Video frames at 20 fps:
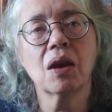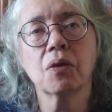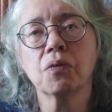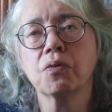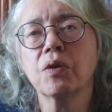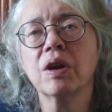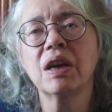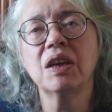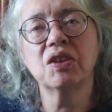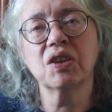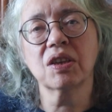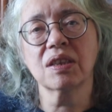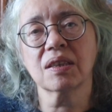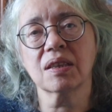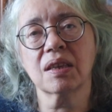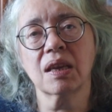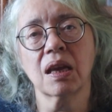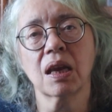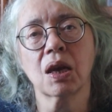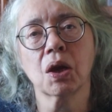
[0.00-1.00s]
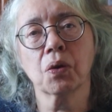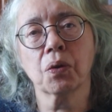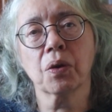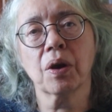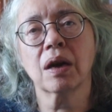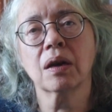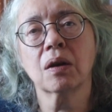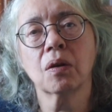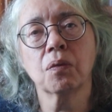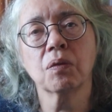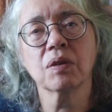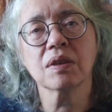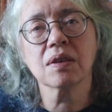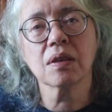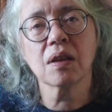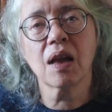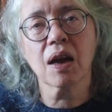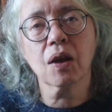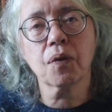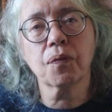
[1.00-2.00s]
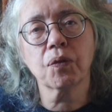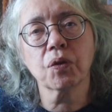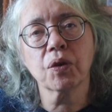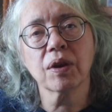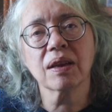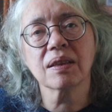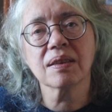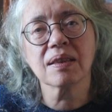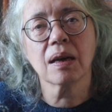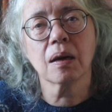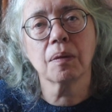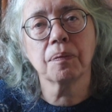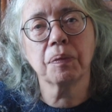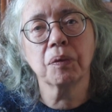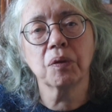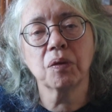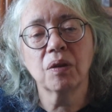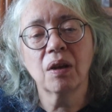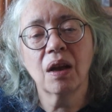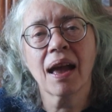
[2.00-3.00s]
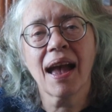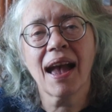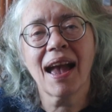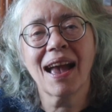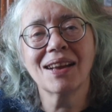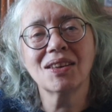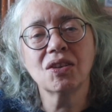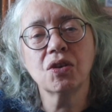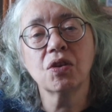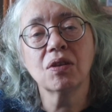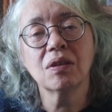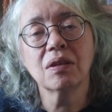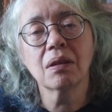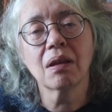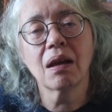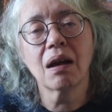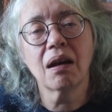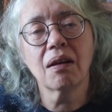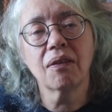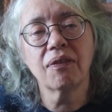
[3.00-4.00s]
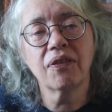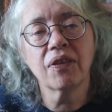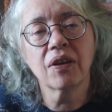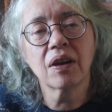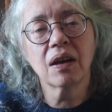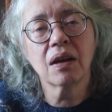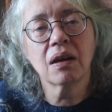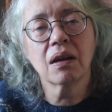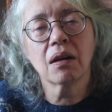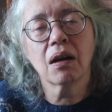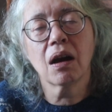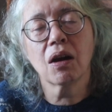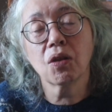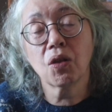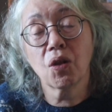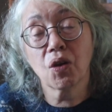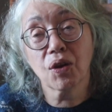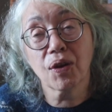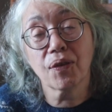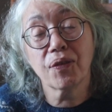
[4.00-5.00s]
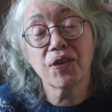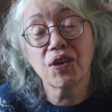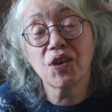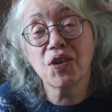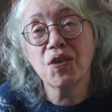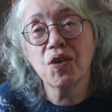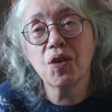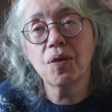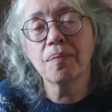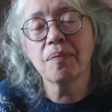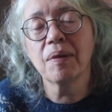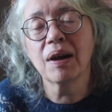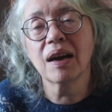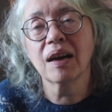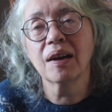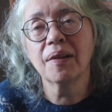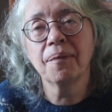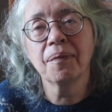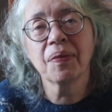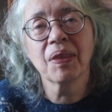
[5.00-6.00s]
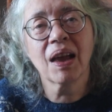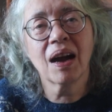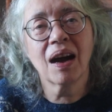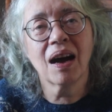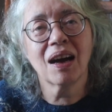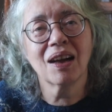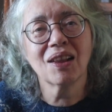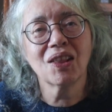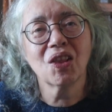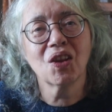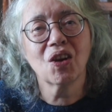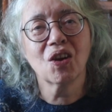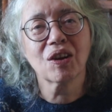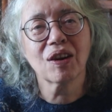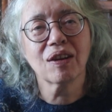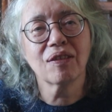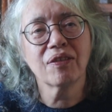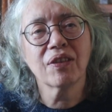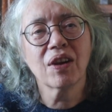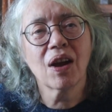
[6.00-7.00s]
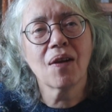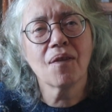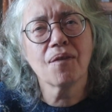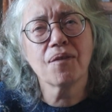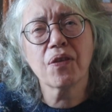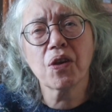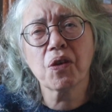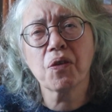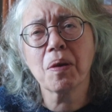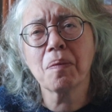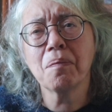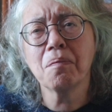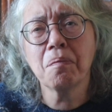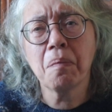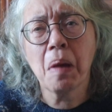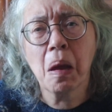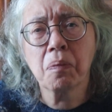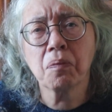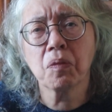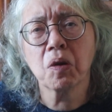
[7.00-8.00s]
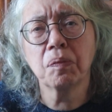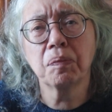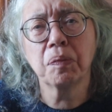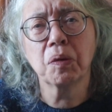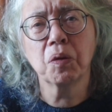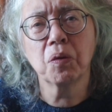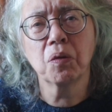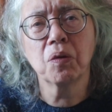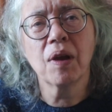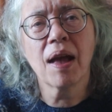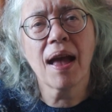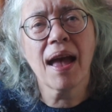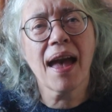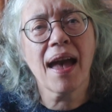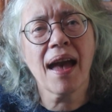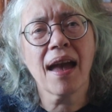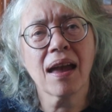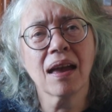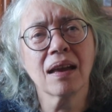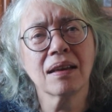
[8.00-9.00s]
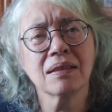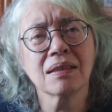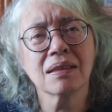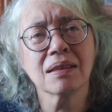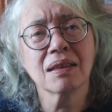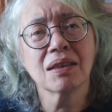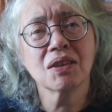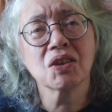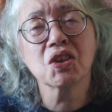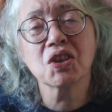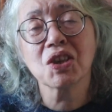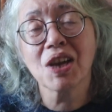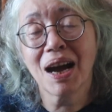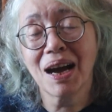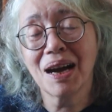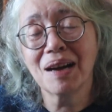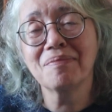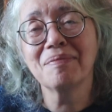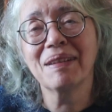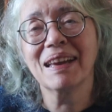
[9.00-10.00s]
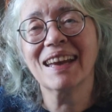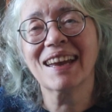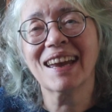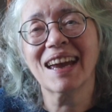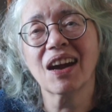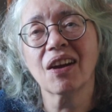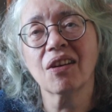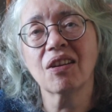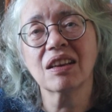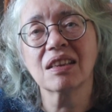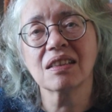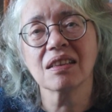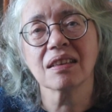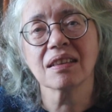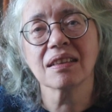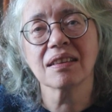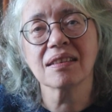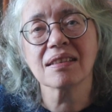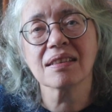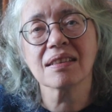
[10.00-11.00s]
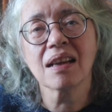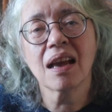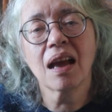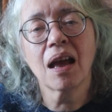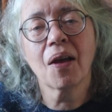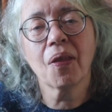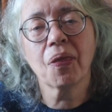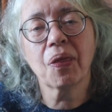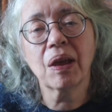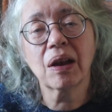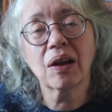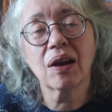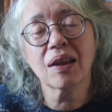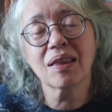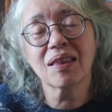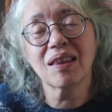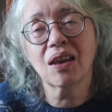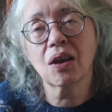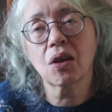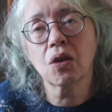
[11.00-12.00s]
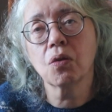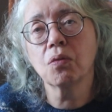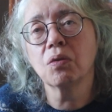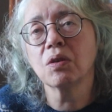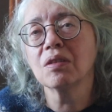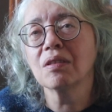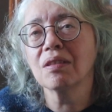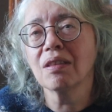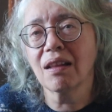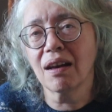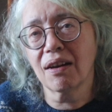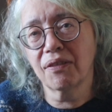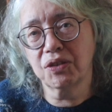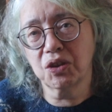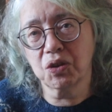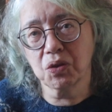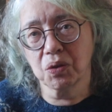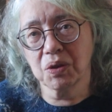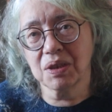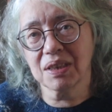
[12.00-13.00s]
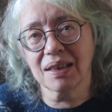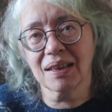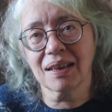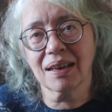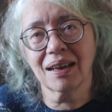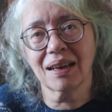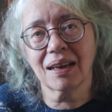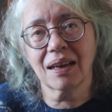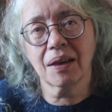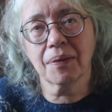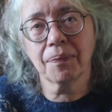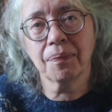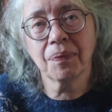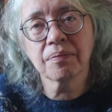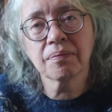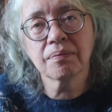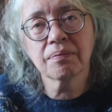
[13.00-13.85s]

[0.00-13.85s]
Regency era was like, for example, and you love a lot of humor, a lot of very memorable and charming characters, then I think you will love Georgette Heyer.